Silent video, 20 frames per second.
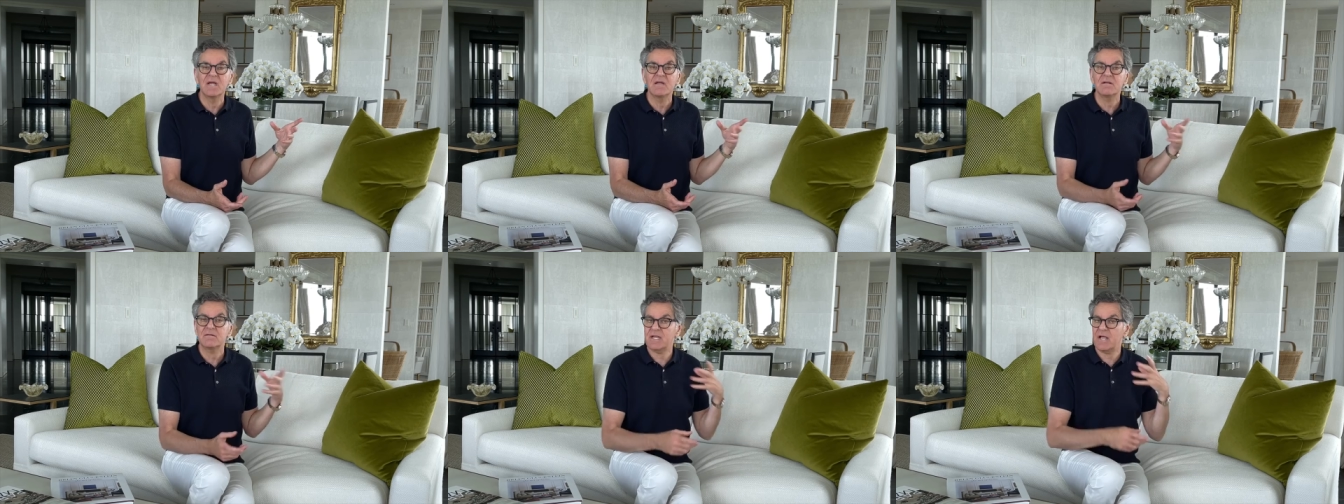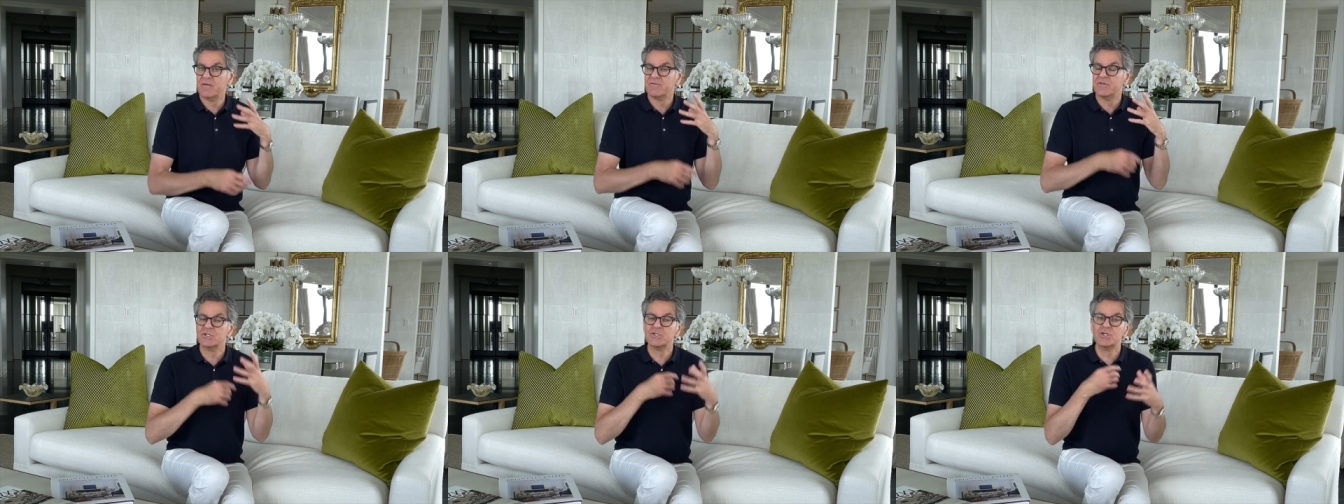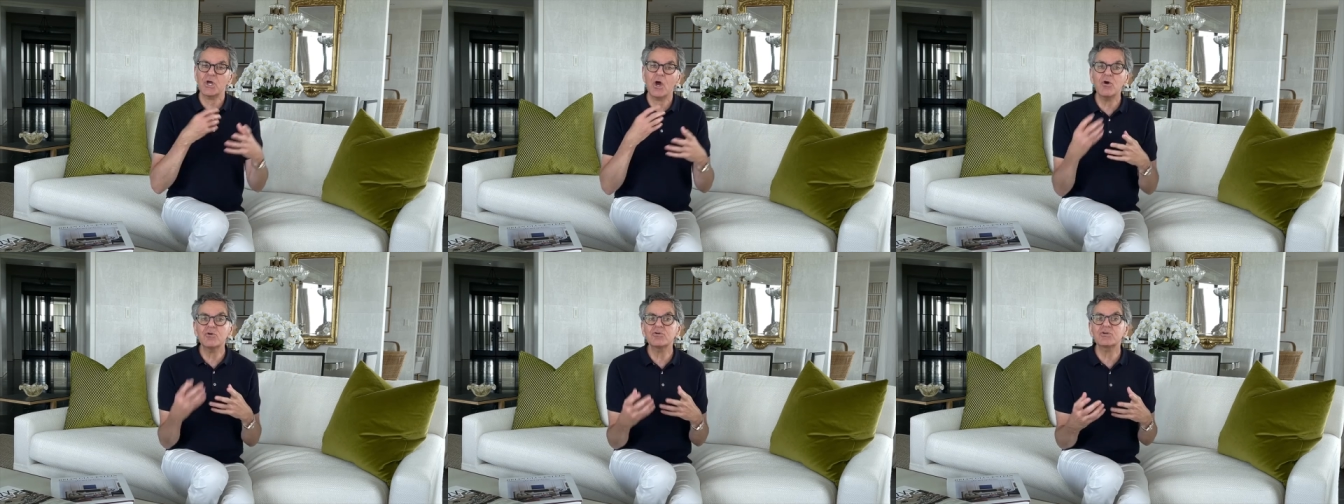Now the
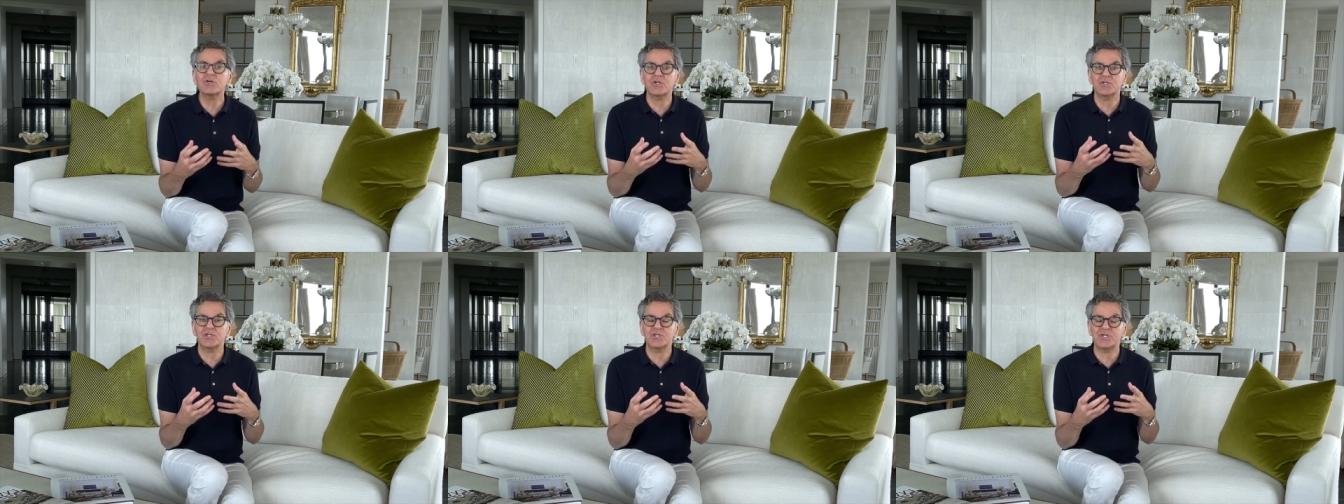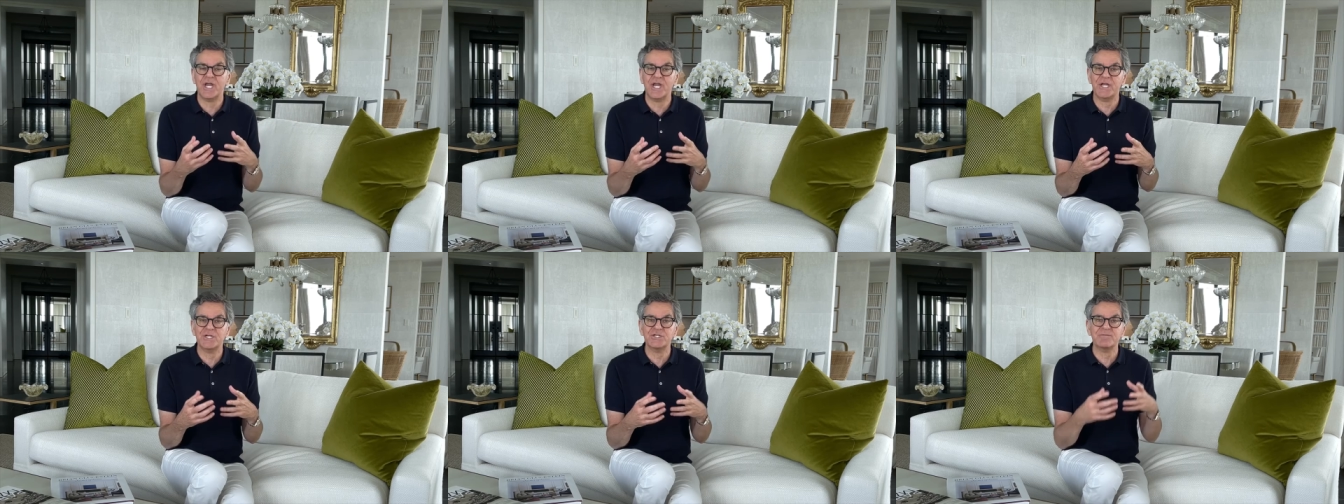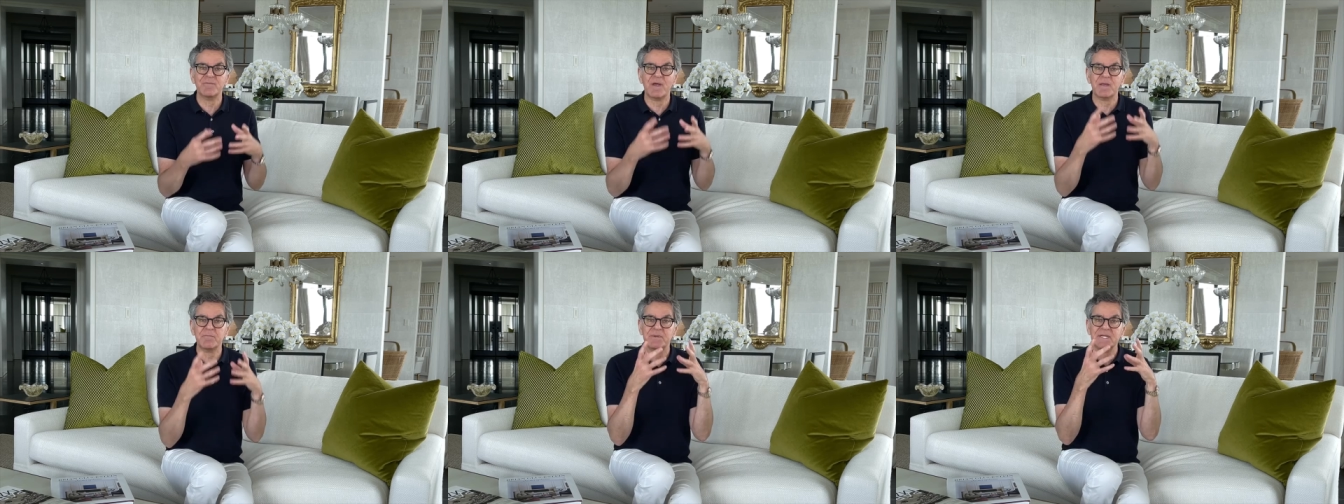tone could change, it
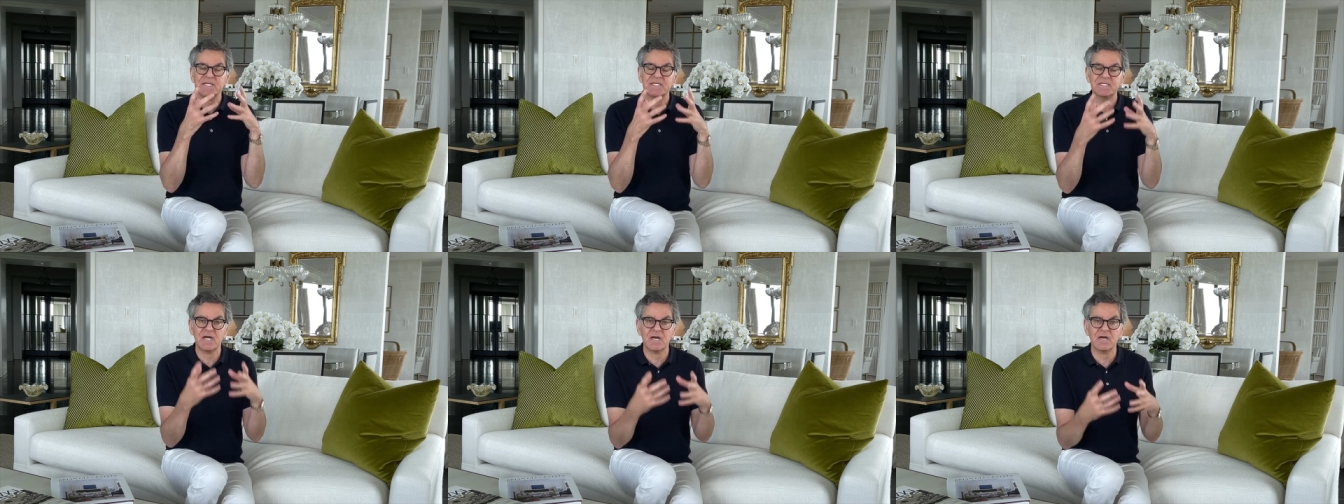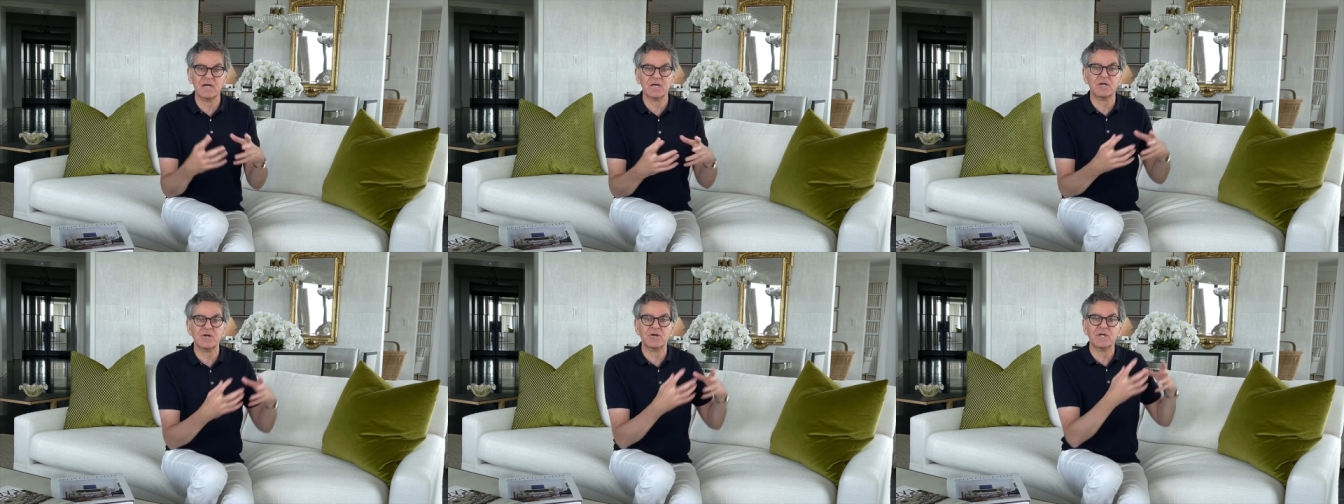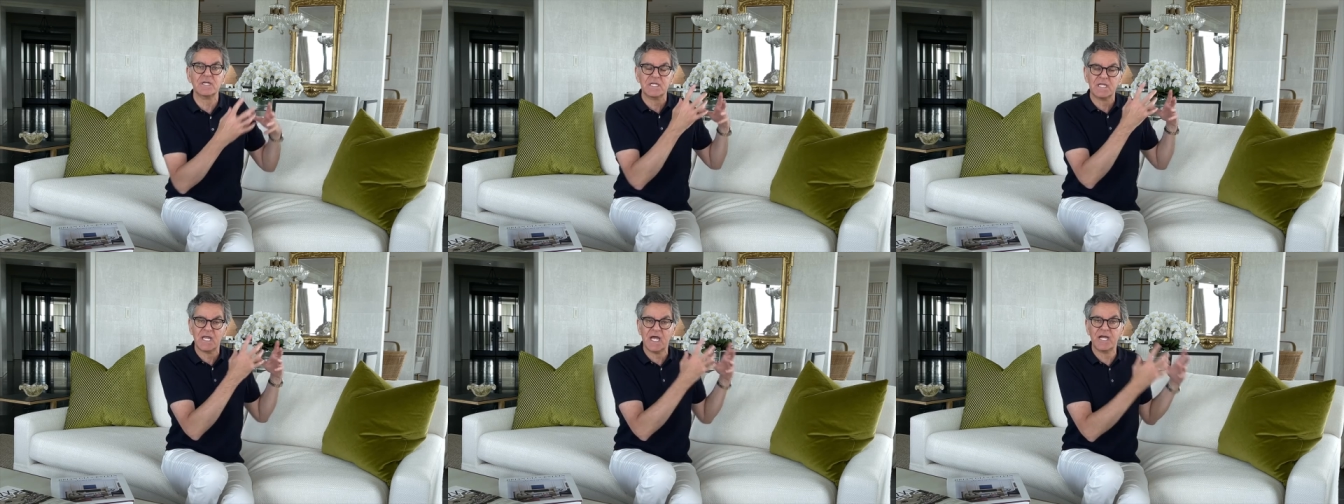might be darker
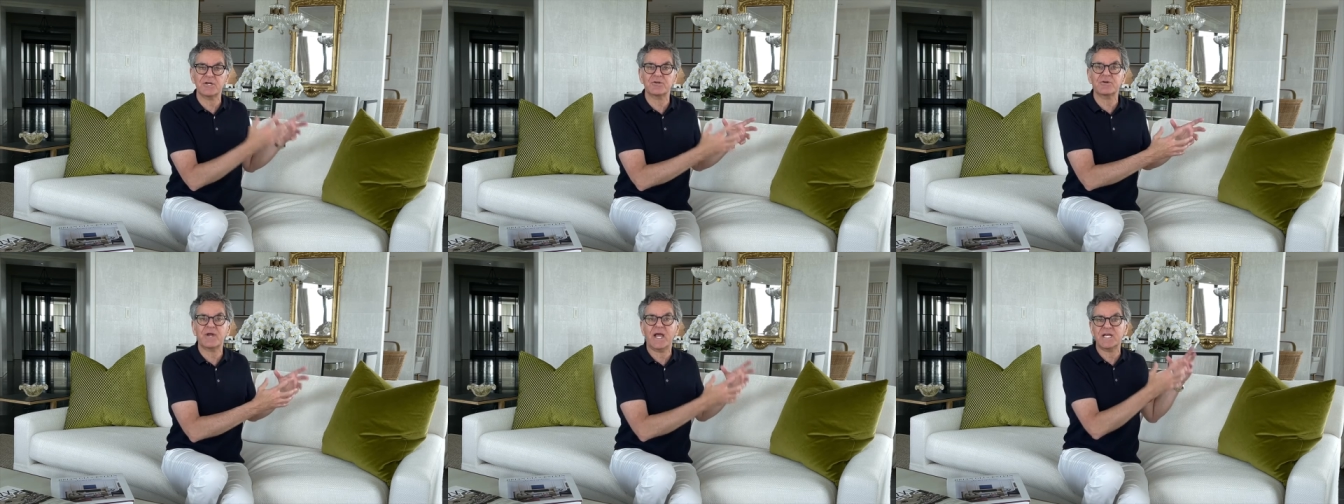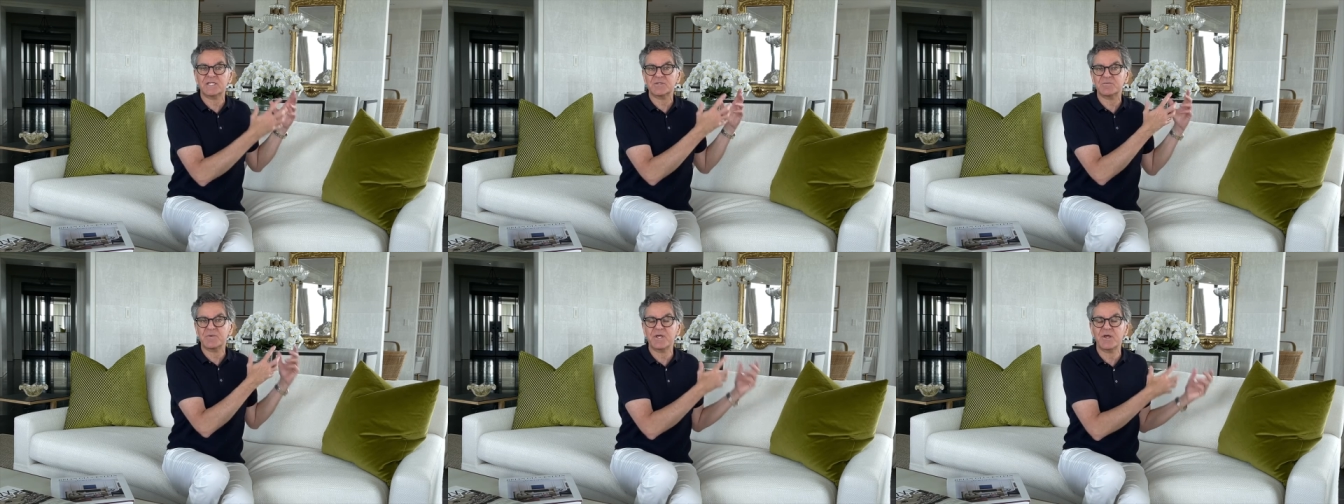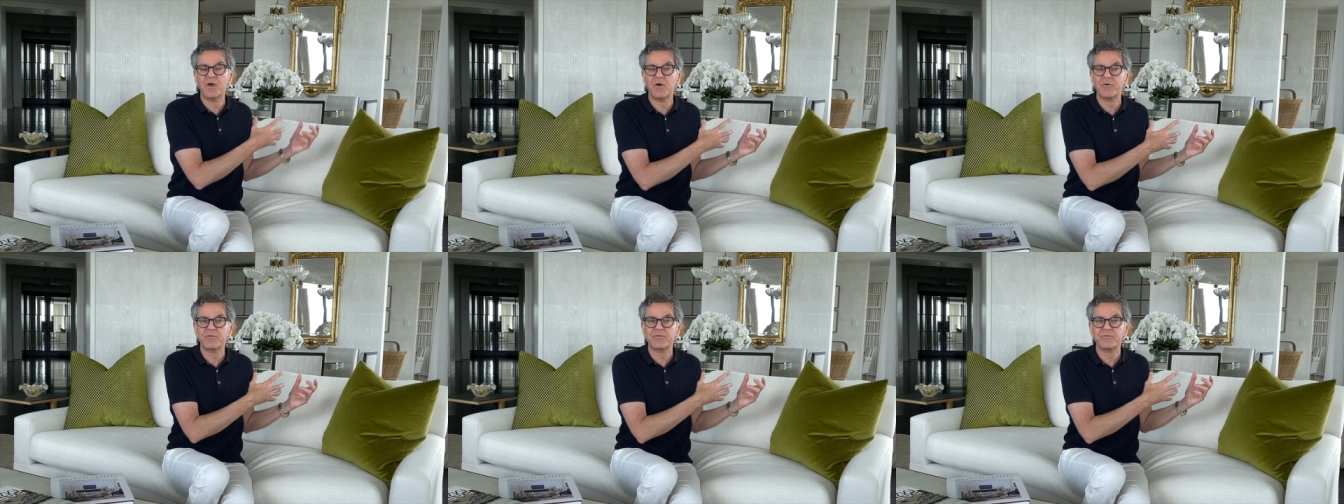and lighter as we
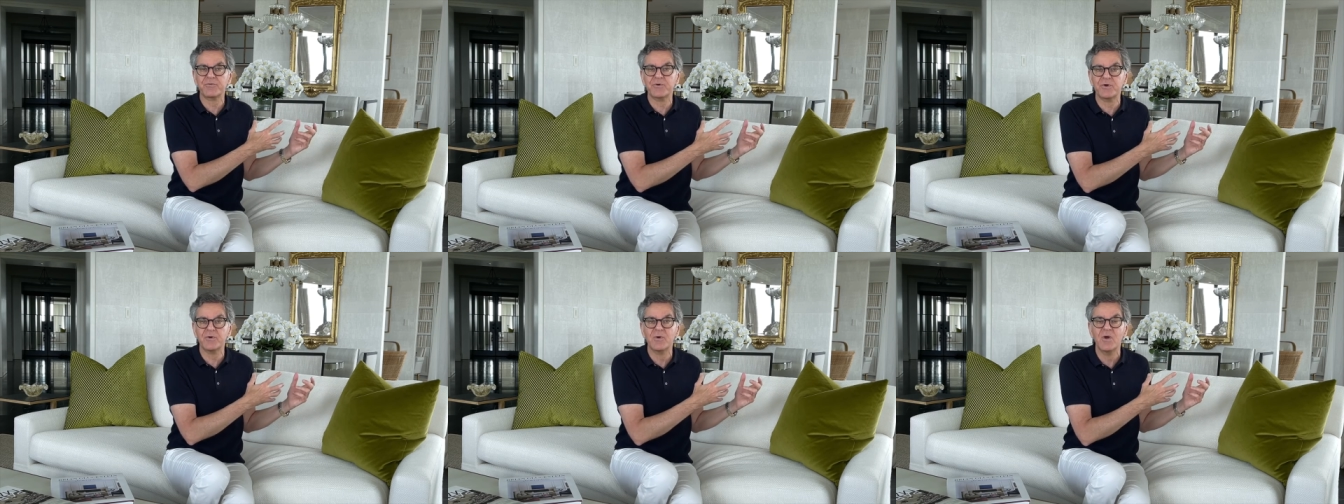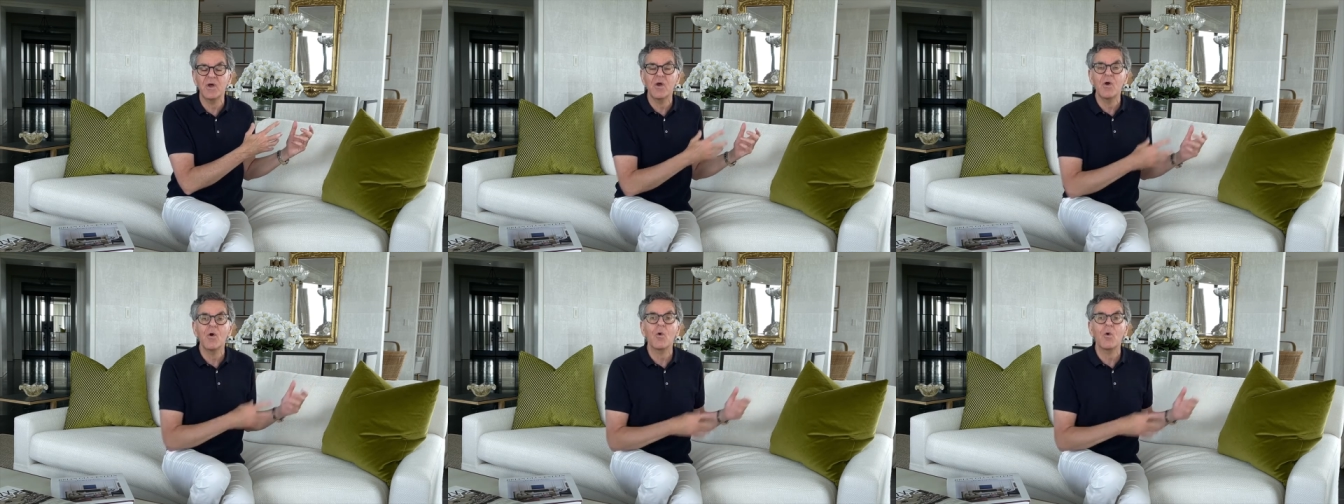go through,